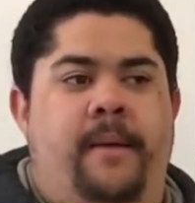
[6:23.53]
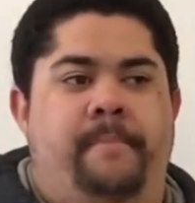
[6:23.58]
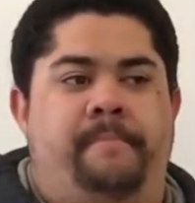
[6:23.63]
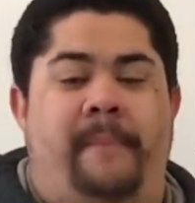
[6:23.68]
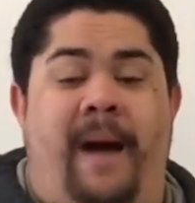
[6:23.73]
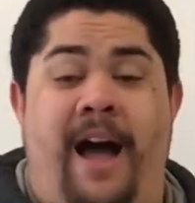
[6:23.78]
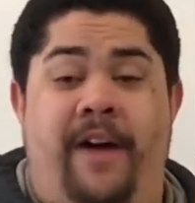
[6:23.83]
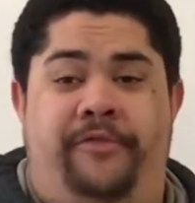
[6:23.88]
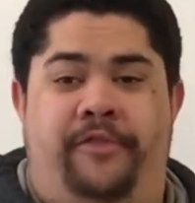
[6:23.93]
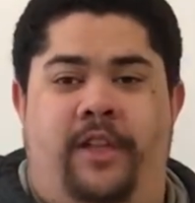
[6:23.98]

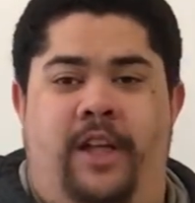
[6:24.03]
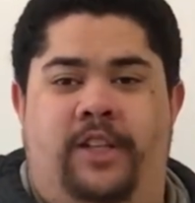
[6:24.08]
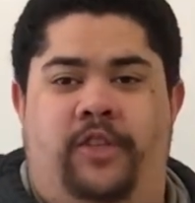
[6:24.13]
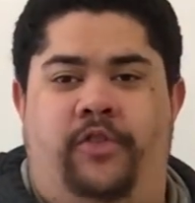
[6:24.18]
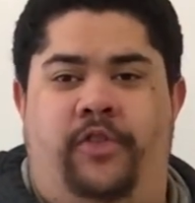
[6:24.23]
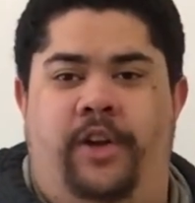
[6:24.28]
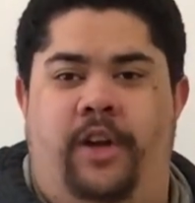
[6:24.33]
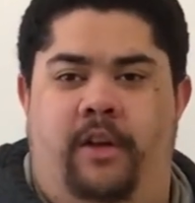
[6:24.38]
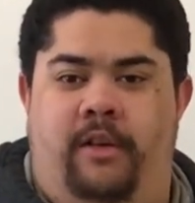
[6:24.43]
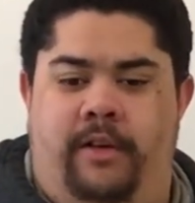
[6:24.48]
My
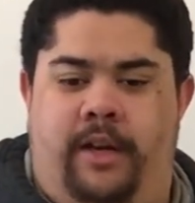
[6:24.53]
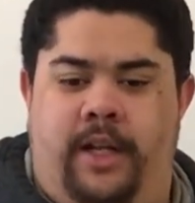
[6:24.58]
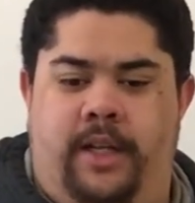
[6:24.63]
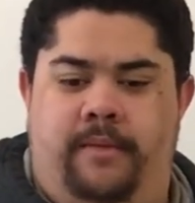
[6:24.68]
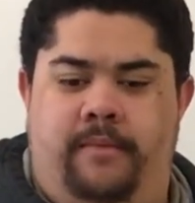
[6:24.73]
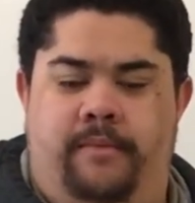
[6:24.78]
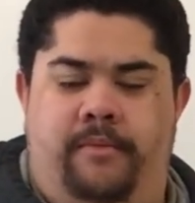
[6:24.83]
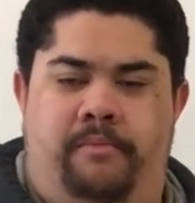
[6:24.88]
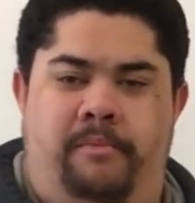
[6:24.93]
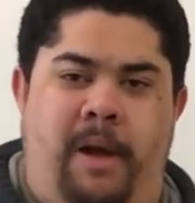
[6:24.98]
philosophy on
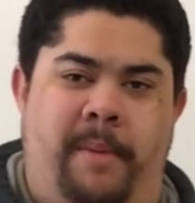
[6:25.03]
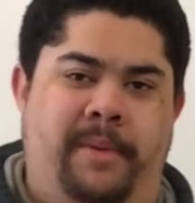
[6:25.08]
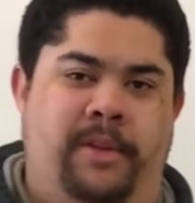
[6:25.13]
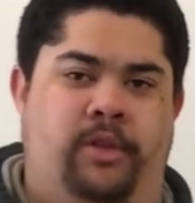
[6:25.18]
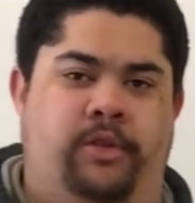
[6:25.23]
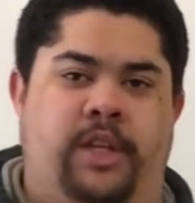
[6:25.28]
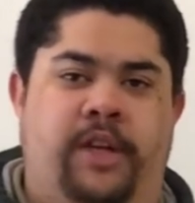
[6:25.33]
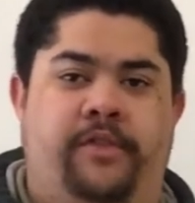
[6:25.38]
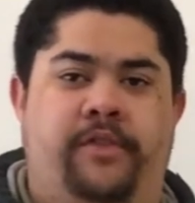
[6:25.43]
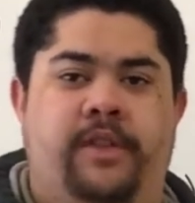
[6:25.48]
it might be a
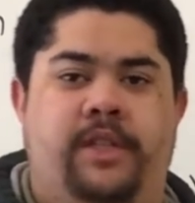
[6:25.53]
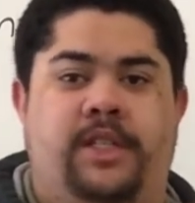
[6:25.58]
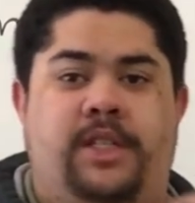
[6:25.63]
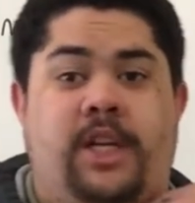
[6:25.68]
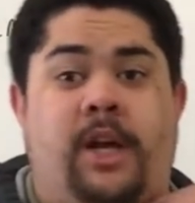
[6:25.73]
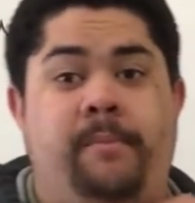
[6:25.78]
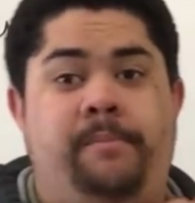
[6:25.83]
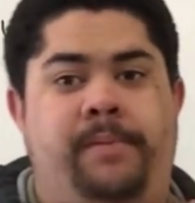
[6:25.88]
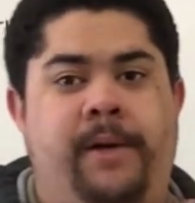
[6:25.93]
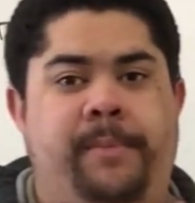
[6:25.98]
little different than
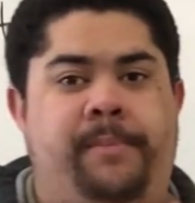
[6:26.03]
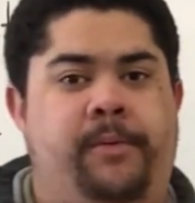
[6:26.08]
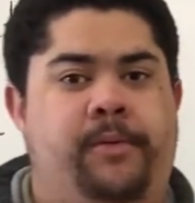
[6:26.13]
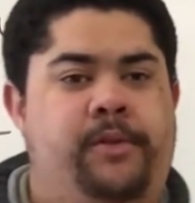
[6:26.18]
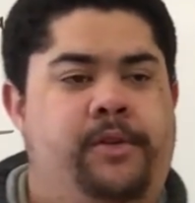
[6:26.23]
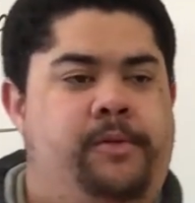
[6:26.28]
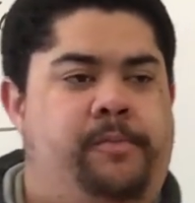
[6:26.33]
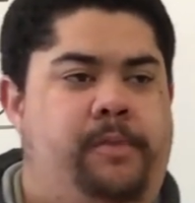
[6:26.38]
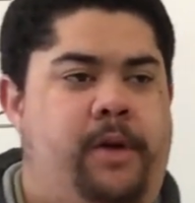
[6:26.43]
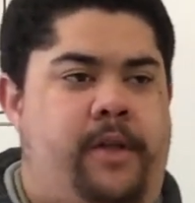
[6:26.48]
some
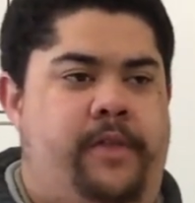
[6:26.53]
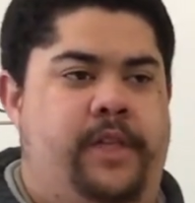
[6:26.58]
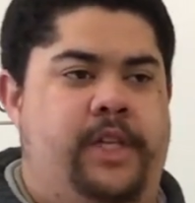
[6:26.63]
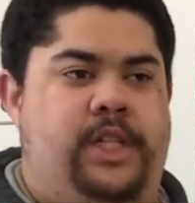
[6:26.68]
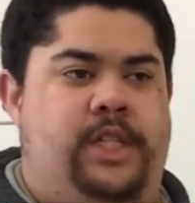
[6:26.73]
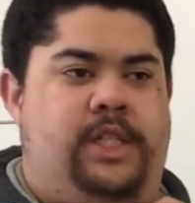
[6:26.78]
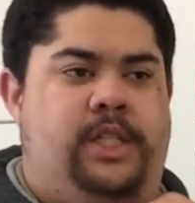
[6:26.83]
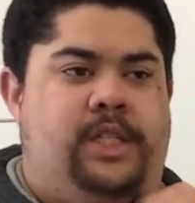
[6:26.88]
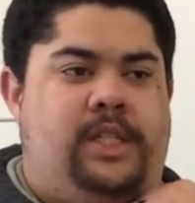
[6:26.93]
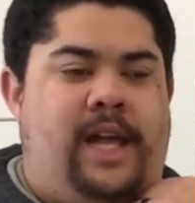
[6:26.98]
people's, but
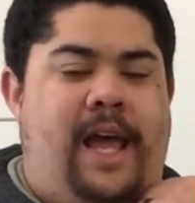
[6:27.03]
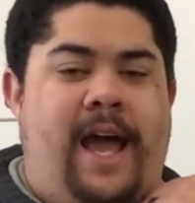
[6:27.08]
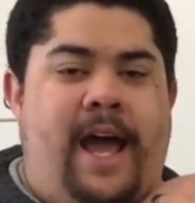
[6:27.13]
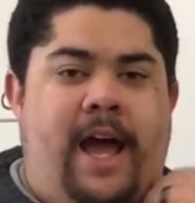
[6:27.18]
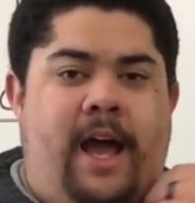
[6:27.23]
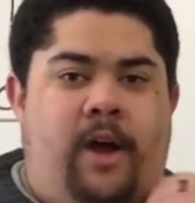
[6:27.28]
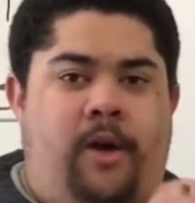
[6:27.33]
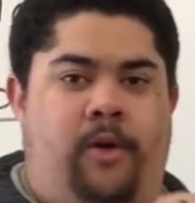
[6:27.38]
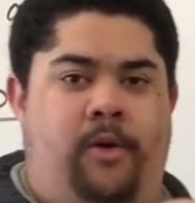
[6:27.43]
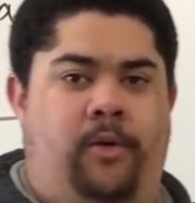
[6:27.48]
this is
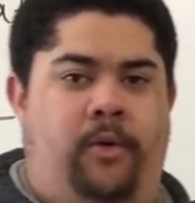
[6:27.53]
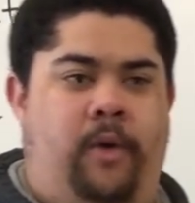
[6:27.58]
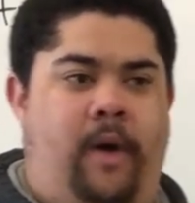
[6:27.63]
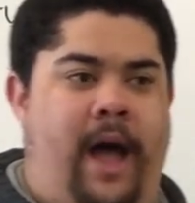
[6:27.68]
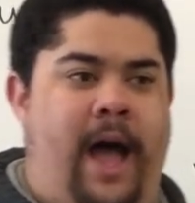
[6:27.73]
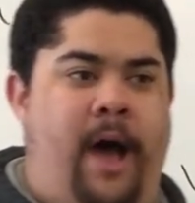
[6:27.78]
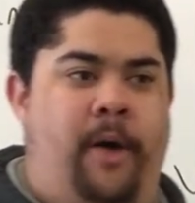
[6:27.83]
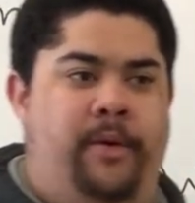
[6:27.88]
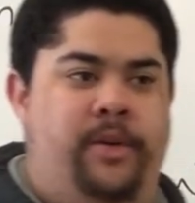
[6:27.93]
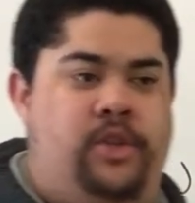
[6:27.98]
how
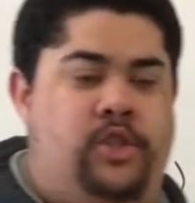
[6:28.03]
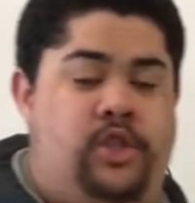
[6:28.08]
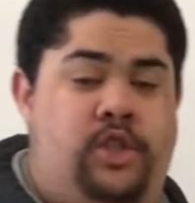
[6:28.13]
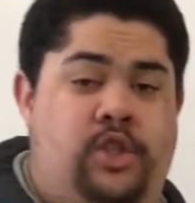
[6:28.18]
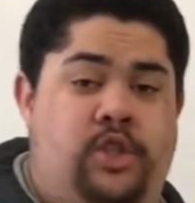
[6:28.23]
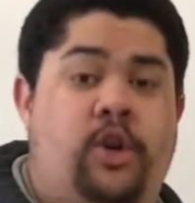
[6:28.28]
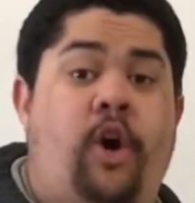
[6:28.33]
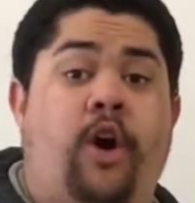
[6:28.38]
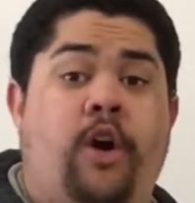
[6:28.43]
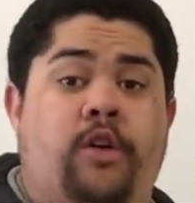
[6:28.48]
I would
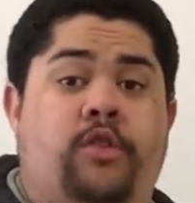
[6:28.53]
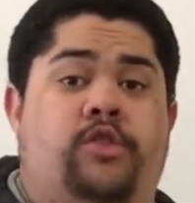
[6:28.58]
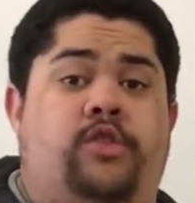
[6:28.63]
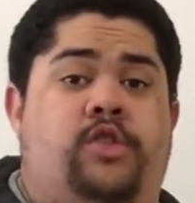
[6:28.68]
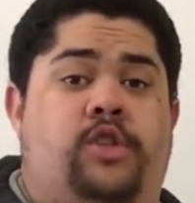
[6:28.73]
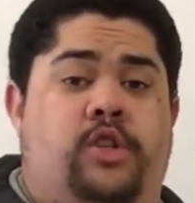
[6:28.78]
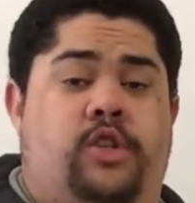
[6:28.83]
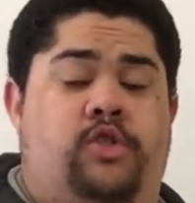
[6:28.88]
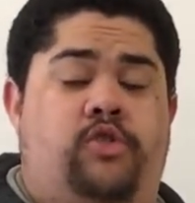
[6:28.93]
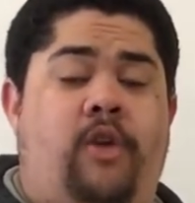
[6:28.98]
start
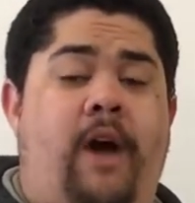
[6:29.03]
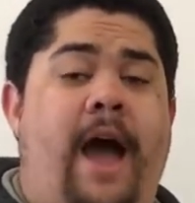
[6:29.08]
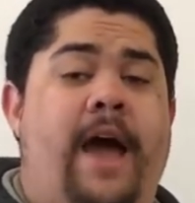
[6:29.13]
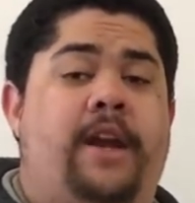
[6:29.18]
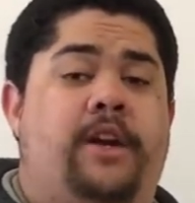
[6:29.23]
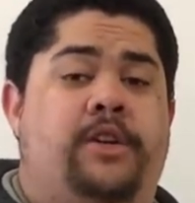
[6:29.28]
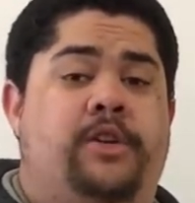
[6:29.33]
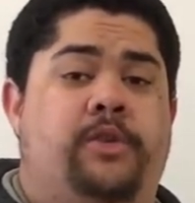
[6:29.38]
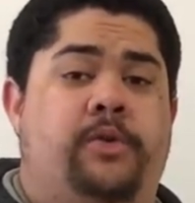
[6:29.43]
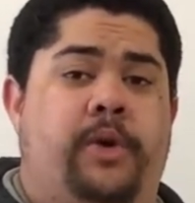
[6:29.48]
to try
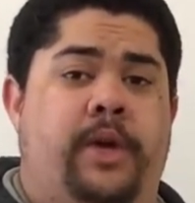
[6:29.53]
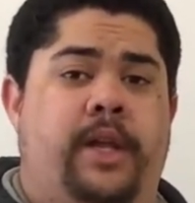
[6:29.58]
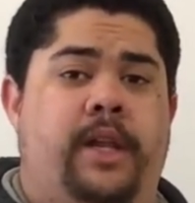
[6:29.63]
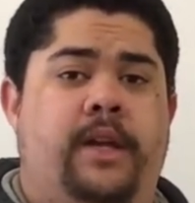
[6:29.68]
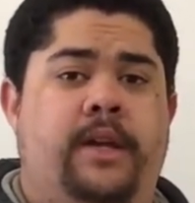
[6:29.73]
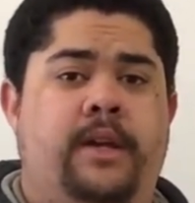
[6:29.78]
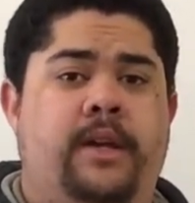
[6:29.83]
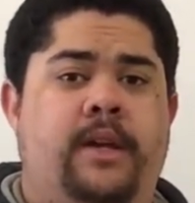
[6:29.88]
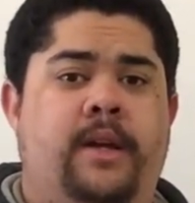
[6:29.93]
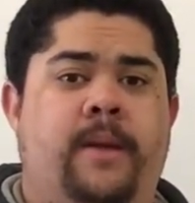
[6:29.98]
to do it
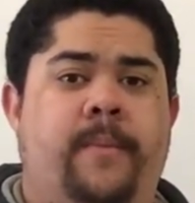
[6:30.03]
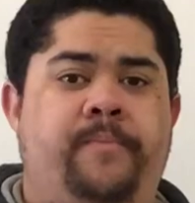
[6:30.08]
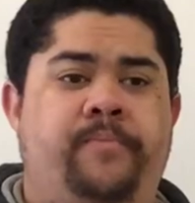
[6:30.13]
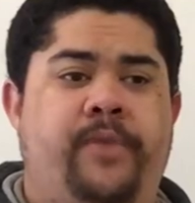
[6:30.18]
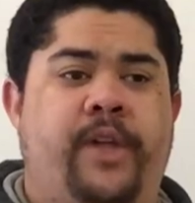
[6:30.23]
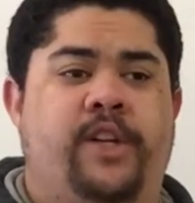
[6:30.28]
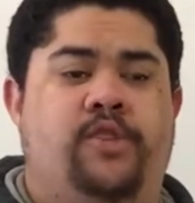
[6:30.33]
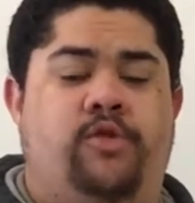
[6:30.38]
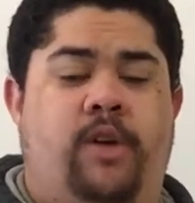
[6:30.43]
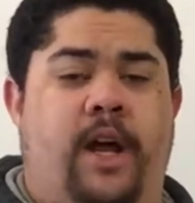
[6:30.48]

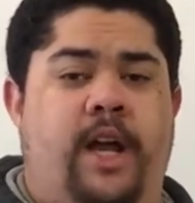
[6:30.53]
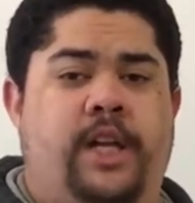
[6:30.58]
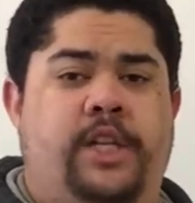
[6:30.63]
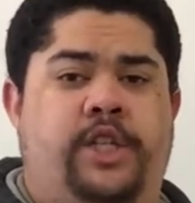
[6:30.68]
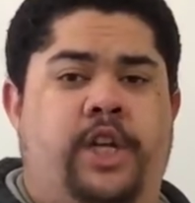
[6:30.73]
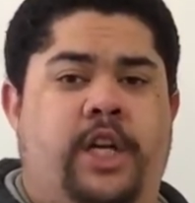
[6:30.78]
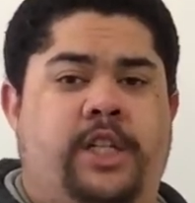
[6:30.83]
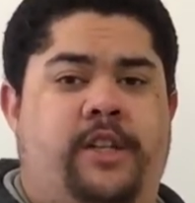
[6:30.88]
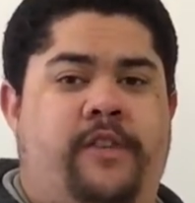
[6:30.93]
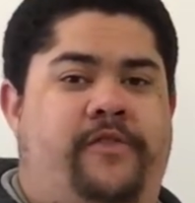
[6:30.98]
and try to
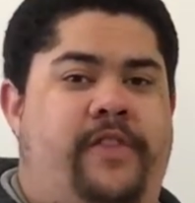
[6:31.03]
adjust.